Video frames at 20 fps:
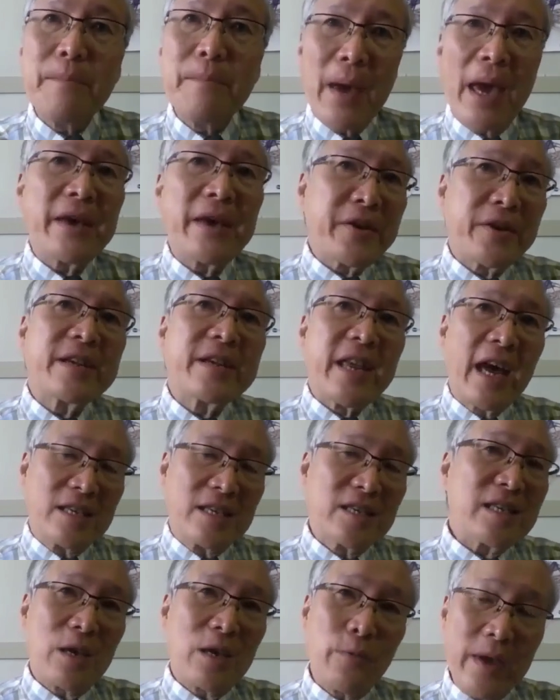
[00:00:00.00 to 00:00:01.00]
better than
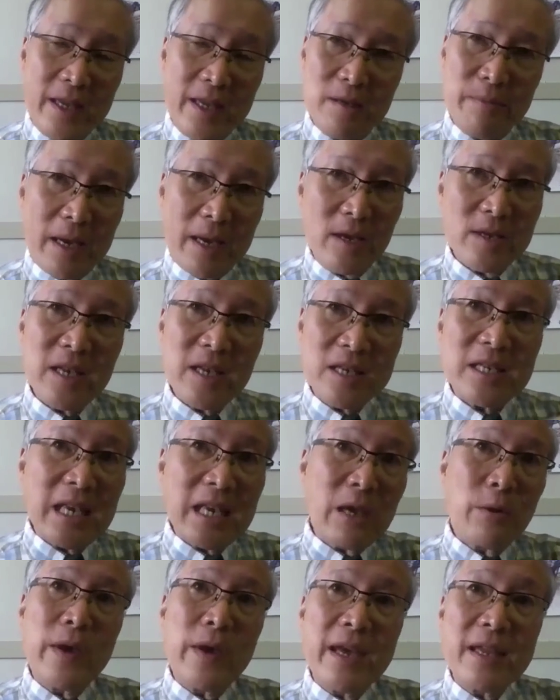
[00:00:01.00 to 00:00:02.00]
seaweeds, because the
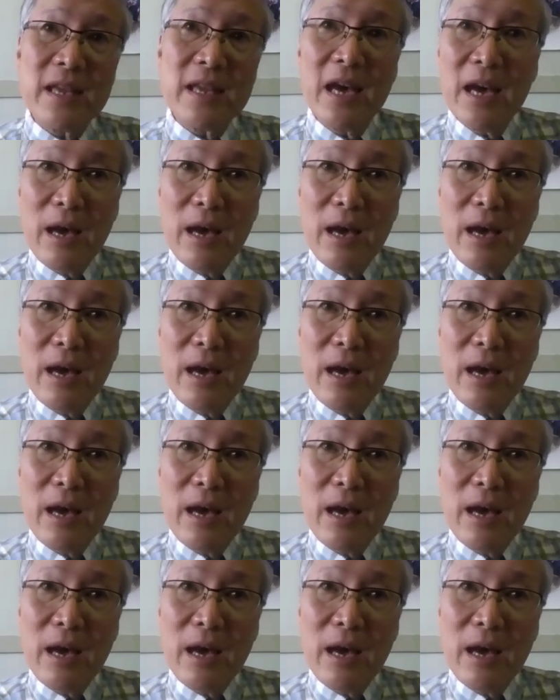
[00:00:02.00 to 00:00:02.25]
seaweed,